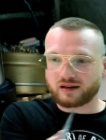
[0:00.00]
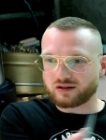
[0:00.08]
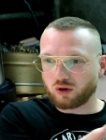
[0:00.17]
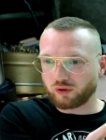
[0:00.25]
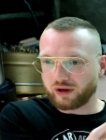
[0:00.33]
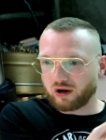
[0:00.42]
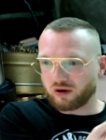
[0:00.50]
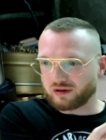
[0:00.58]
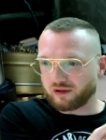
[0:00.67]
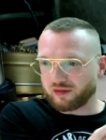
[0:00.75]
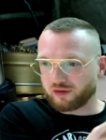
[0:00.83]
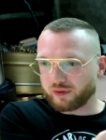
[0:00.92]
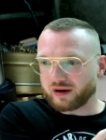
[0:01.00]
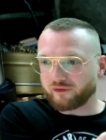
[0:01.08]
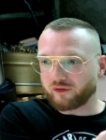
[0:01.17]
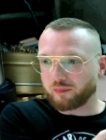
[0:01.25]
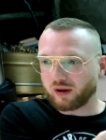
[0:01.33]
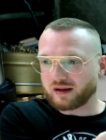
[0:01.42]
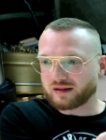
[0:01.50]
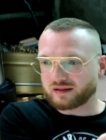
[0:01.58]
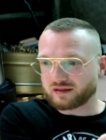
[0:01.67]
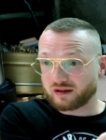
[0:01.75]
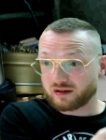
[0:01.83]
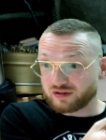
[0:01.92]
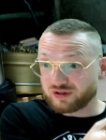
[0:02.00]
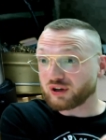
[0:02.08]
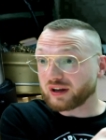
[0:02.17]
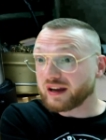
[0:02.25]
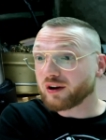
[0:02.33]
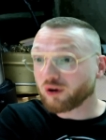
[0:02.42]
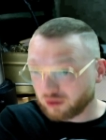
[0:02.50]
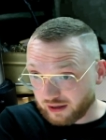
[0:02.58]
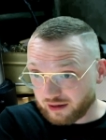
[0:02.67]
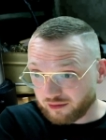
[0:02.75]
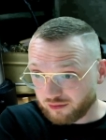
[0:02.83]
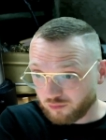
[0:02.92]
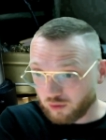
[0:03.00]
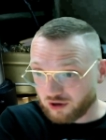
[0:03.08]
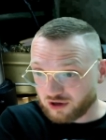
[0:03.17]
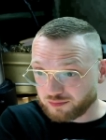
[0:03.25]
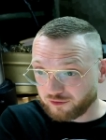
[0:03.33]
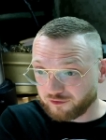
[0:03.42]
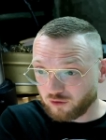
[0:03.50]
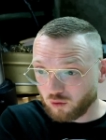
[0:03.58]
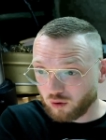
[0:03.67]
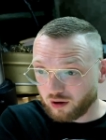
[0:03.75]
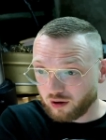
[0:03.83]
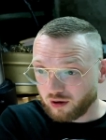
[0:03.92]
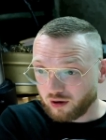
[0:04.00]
holding on to three different places securely. Whereas before,